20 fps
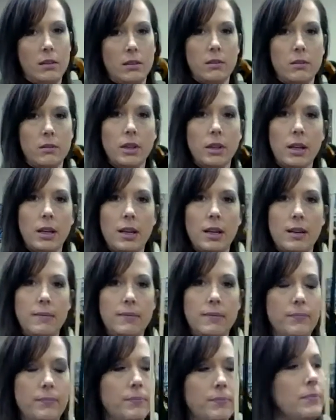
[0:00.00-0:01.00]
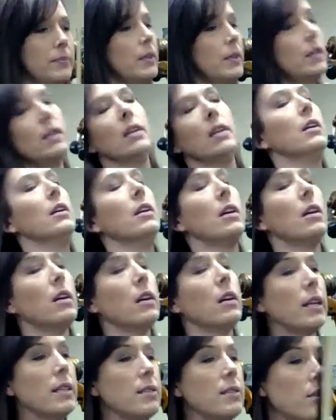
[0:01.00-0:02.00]
Okay. All
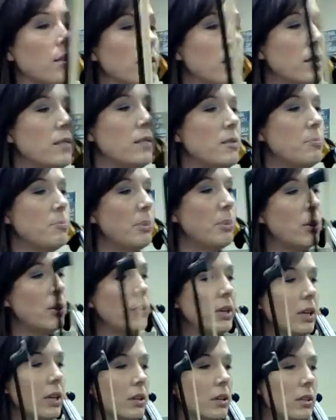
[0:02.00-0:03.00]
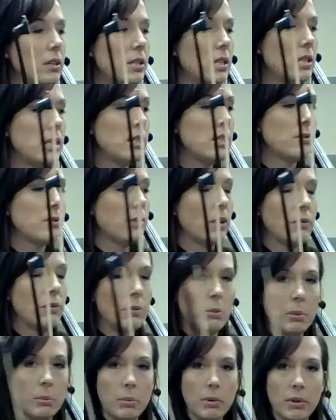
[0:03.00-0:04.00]
right, so this is bowing on the D string.
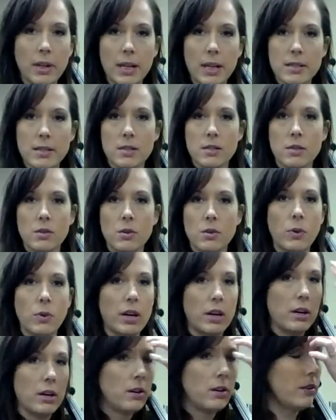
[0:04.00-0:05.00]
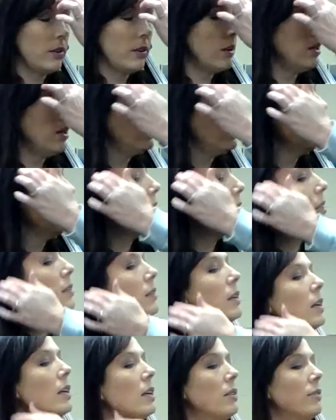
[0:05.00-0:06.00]
Remember that square thing? It's
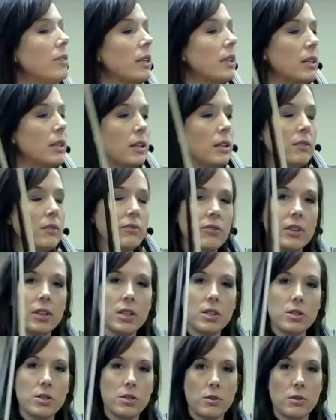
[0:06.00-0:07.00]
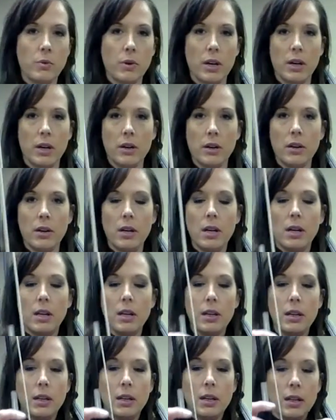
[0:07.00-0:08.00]
kind of like an unfinished square.
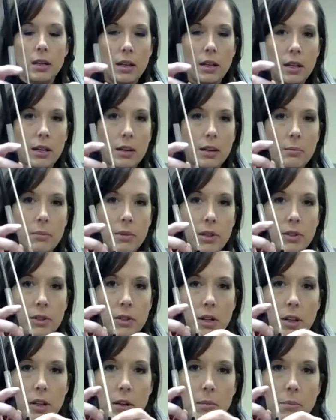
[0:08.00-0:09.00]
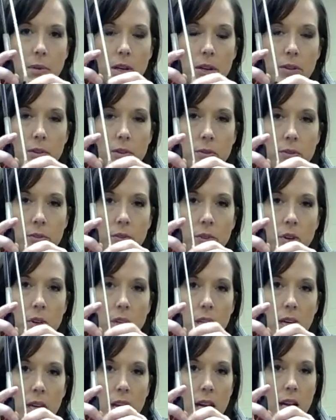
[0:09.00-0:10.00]
They're talking about
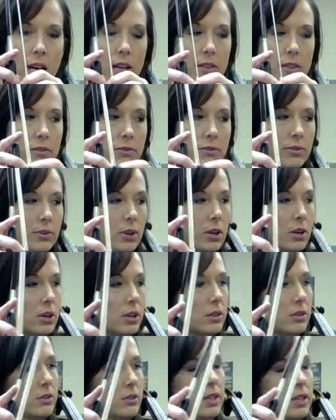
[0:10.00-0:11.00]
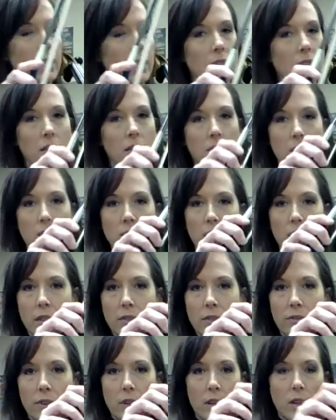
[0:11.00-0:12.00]
starting at the frog, so that kind of looks like
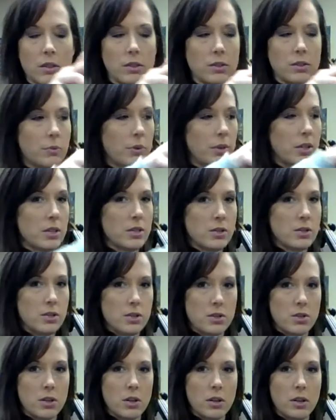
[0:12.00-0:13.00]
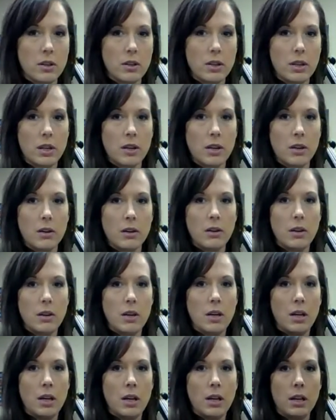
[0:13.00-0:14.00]
a frog. So we're going to start there
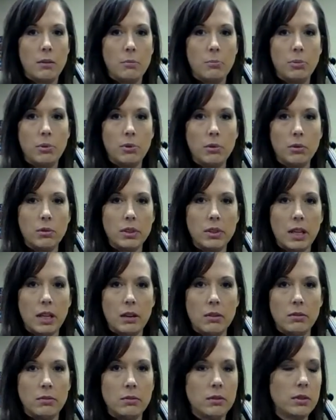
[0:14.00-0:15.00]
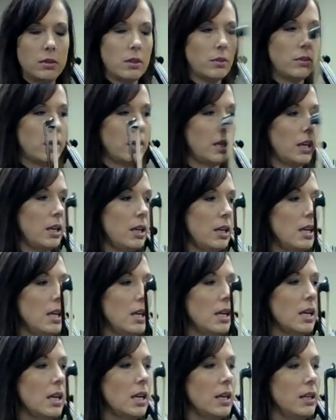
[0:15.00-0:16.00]
and pull down, okay?
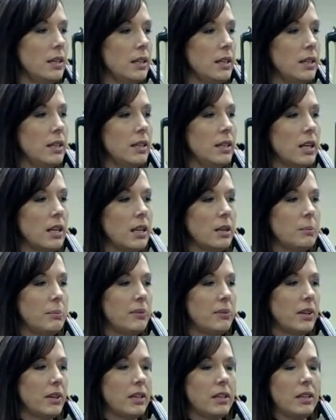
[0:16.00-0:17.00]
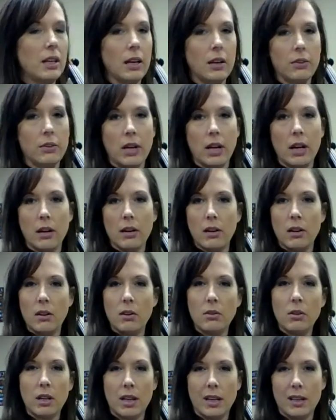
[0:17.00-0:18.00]
And then that upside down
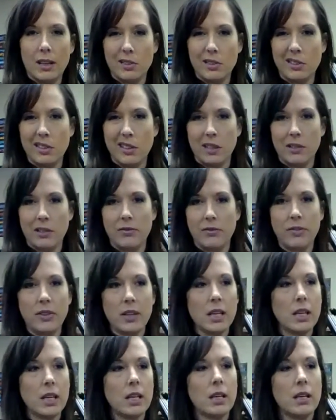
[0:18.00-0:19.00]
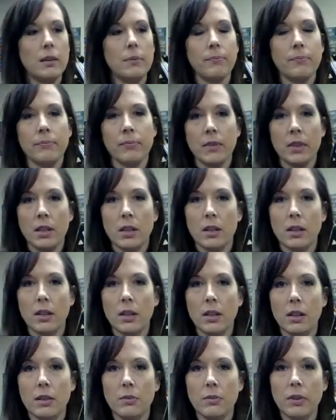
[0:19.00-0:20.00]
arrow kind of looks like a V.
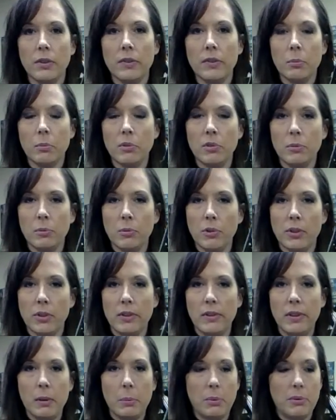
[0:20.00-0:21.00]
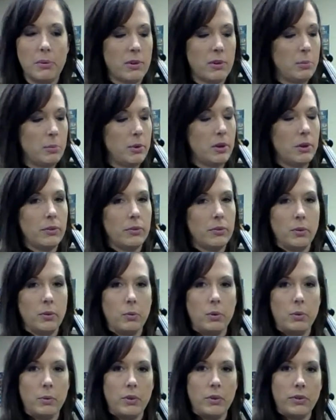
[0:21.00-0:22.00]
It resembles more the tip of our bow, so
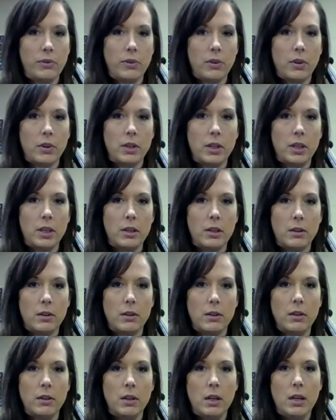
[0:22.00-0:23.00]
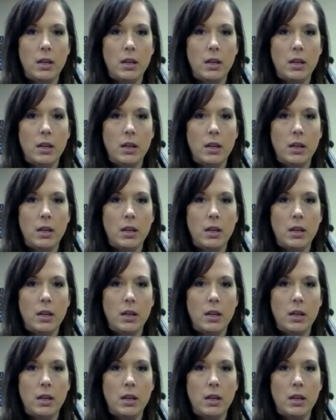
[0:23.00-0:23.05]
we would start here